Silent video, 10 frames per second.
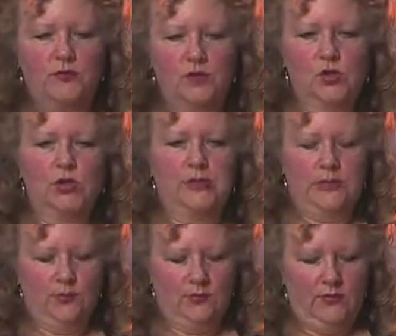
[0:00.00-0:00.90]

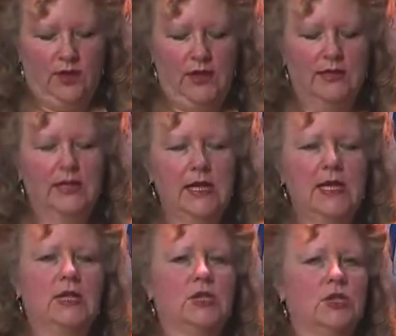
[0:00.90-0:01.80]
efficiency with that.
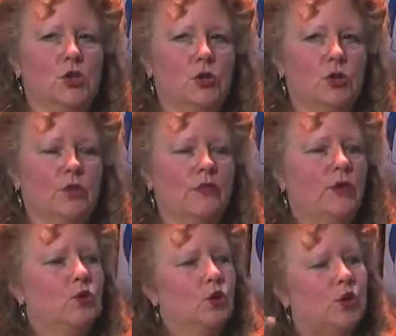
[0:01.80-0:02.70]
So
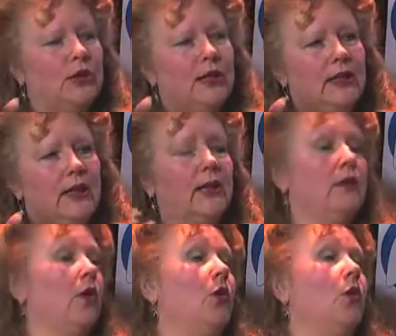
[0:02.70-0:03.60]
they're looking,
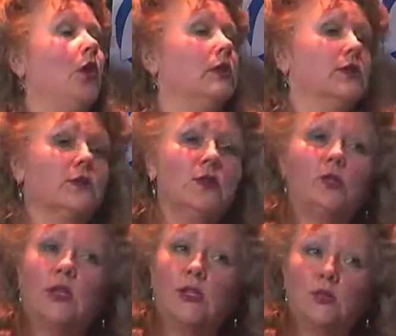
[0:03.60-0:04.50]
and also you
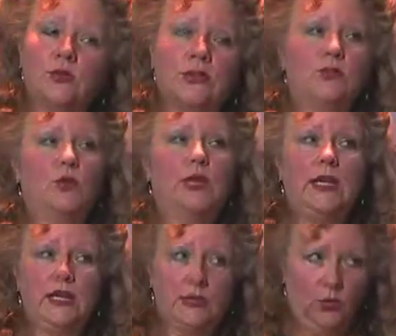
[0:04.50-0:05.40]
can use this for
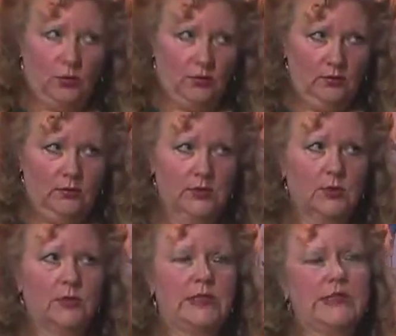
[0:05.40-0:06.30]
heating oil.
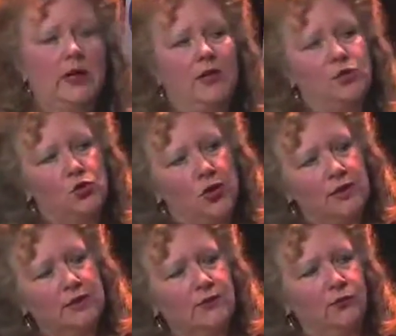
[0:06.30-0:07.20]
So it's not
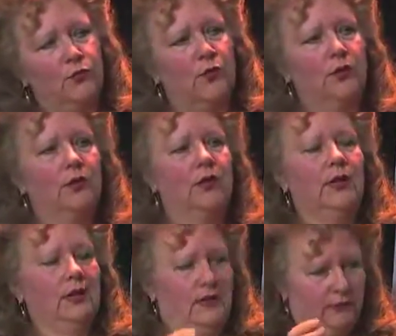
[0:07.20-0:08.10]
just for
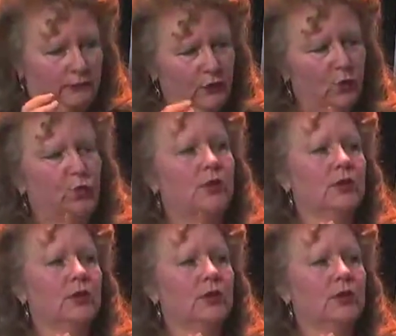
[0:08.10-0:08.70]
the fuel